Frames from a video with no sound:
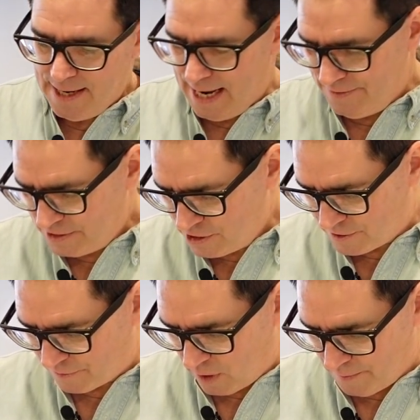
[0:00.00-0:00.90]
And this
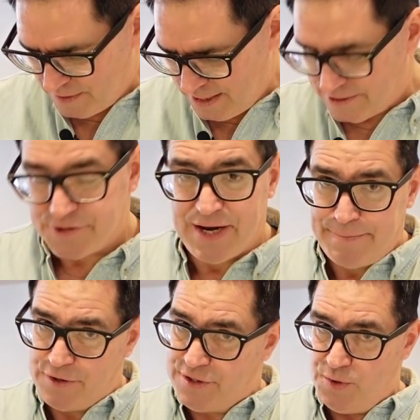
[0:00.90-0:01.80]
is from the
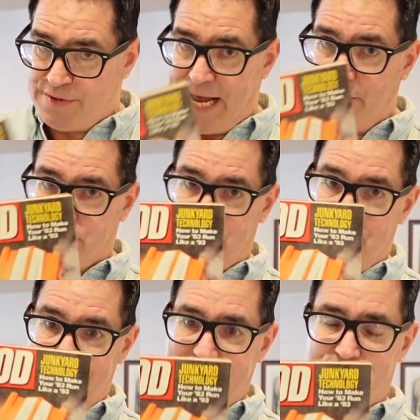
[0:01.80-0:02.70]
December 2000
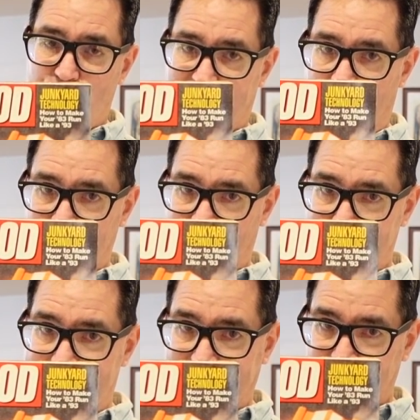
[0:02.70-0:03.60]
issue of Hot
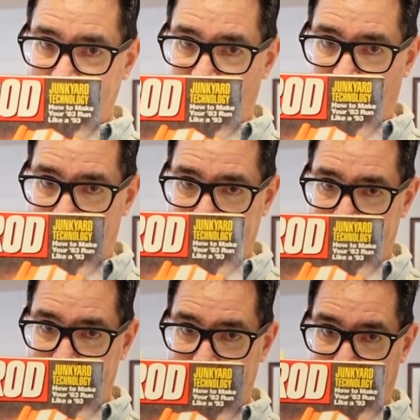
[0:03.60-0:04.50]
Rod Magazine right
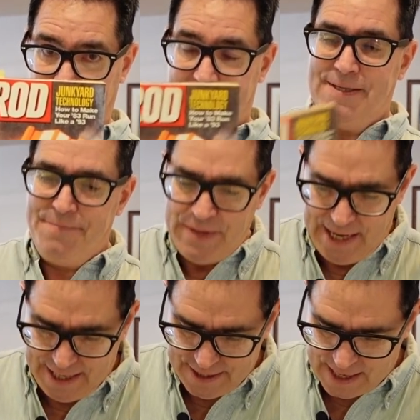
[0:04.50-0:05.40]
here.
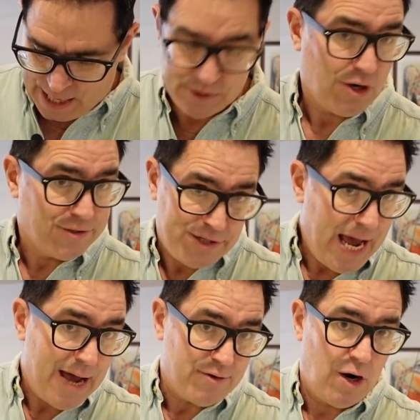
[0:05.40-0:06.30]
And I was on
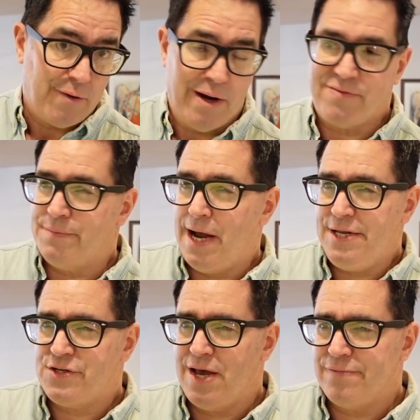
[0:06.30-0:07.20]
staff at Hot Rod from
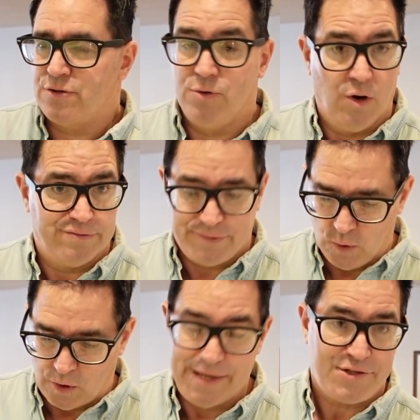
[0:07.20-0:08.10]
97 through
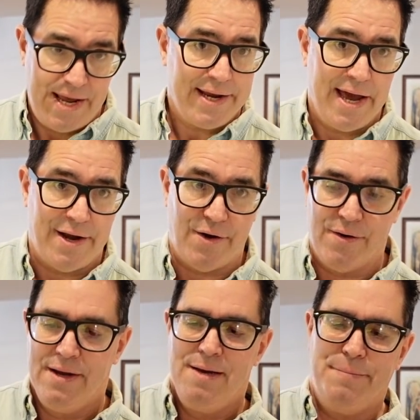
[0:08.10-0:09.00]
04 as tech
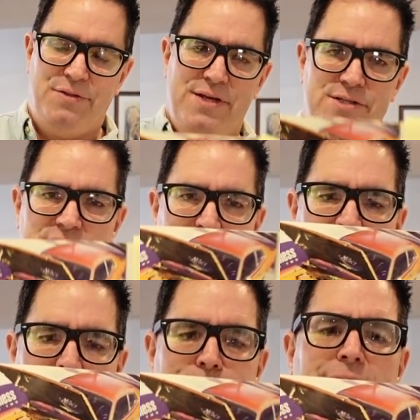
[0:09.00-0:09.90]
editor. But this is
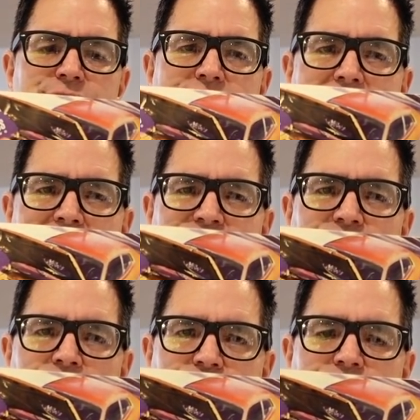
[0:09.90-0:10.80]
my Buzzin Half
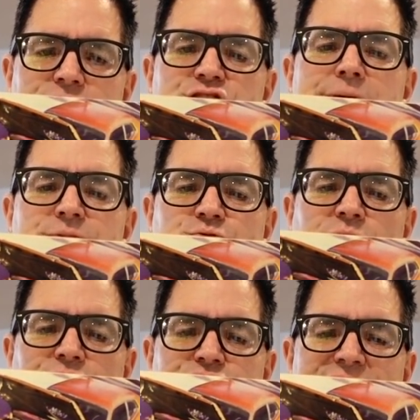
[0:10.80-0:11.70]
Dozen Cheap
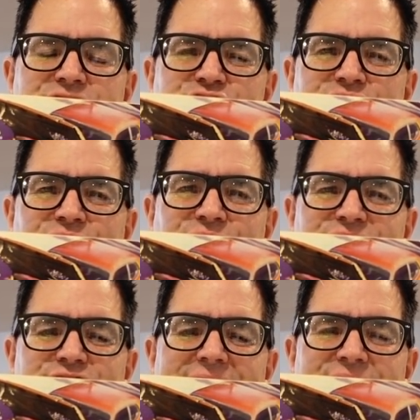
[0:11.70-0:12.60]
Thrill 6-Chill
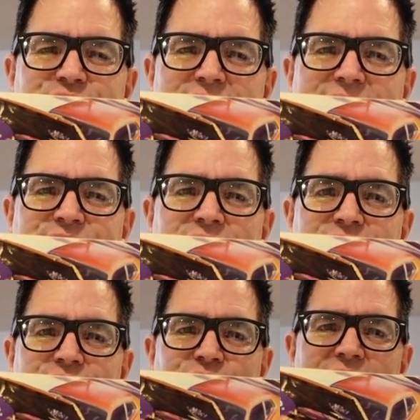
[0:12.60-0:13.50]
Slant Six
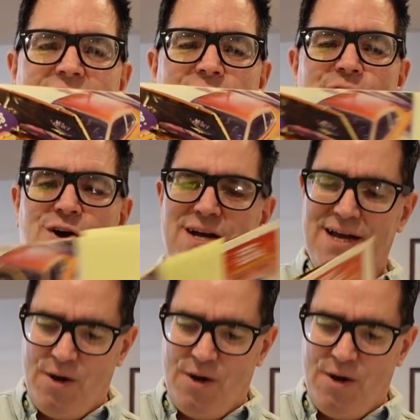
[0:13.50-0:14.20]
duster right here.